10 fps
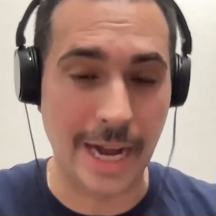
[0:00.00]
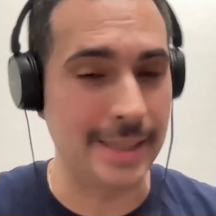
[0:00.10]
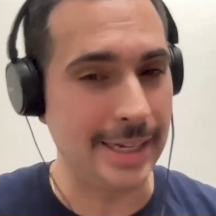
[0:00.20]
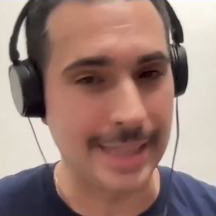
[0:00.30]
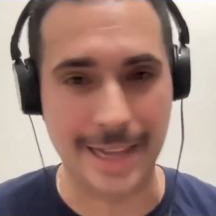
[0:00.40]
I
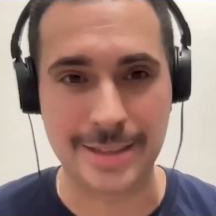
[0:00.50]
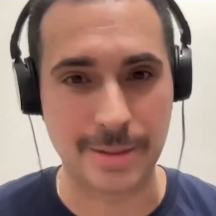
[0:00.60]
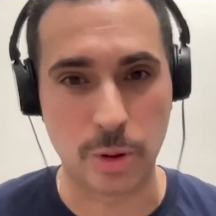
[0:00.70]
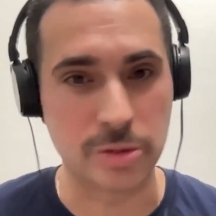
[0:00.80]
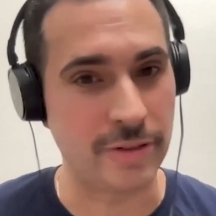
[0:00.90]
think that's
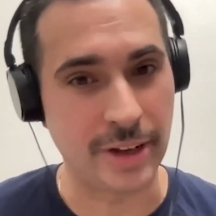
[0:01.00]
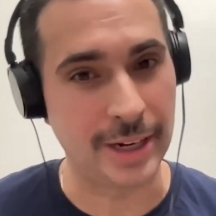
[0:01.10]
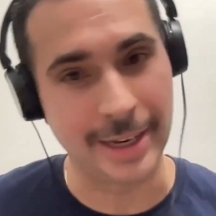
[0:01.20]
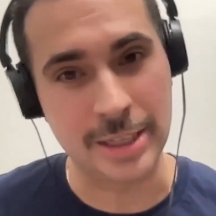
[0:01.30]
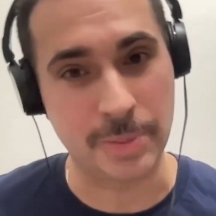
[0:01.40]
the most
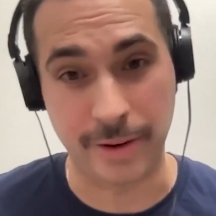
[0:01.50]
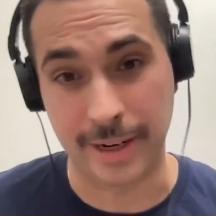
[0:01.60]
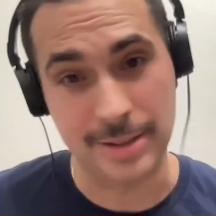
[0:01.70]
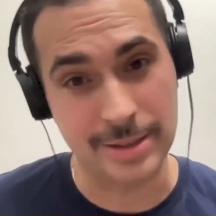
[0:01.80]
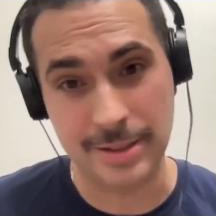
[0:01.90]
fulfilling
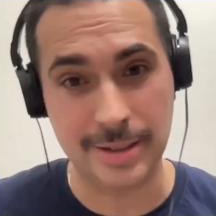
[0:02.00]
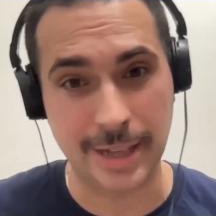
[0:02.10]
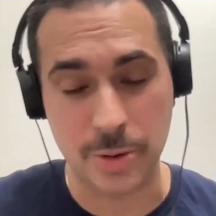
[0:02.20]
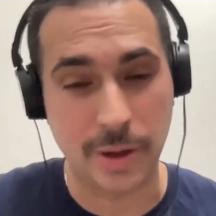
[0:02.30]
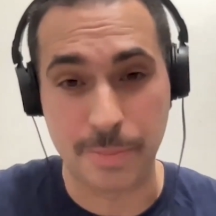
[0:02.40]
experience
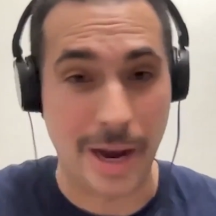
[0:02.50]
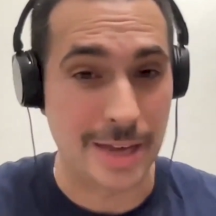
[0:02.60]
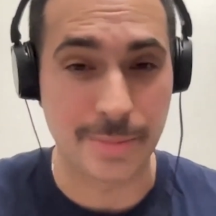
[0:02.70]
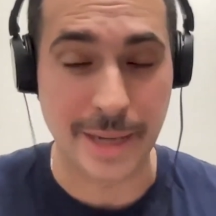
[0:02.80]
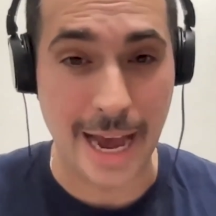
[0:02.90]
that you can
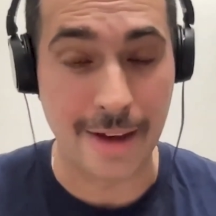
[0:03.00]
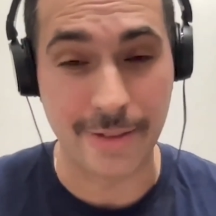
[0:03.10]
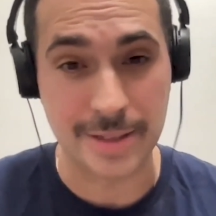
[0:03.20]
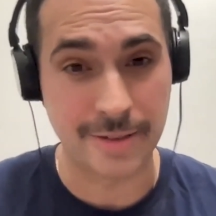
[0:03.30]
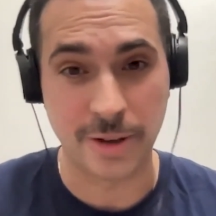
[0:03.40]
possibly
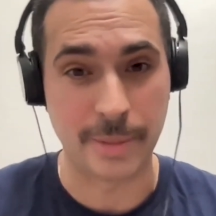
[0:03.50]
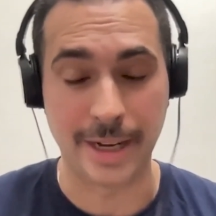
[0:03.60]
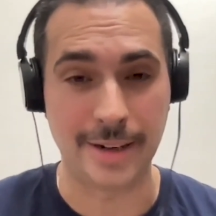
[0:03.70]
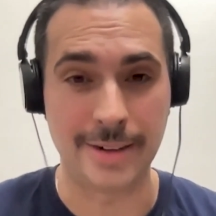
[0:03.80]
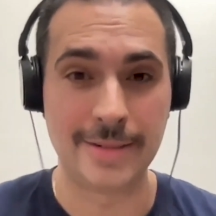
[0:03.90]
have as a filmmaker.